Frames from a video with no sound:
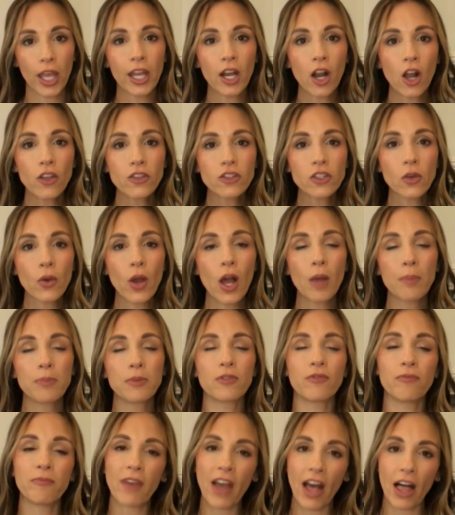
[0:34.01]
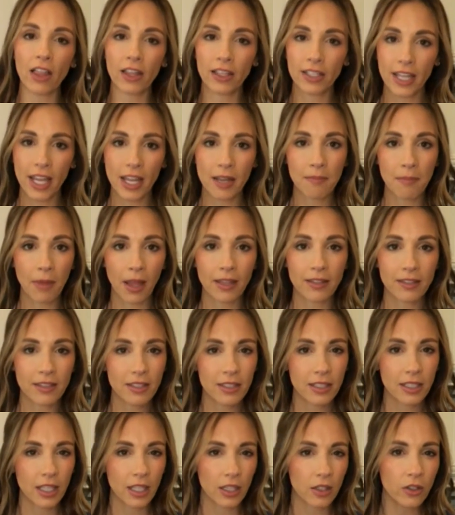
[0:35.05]
It also helps validate my
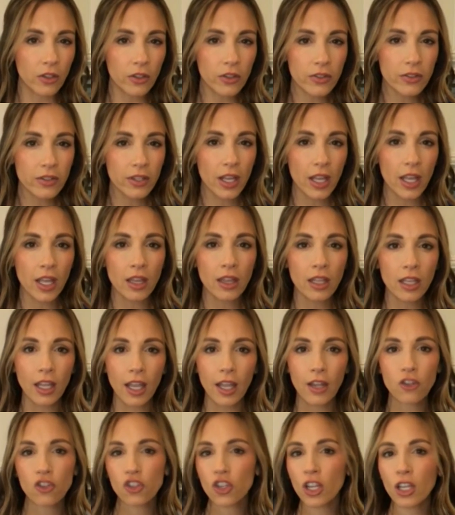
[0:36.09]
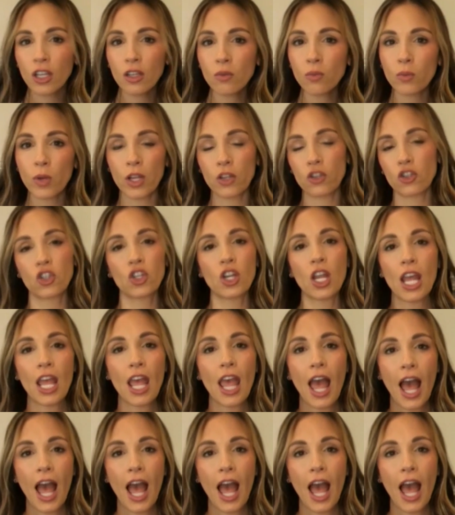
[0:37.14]
skills in the kitchen, which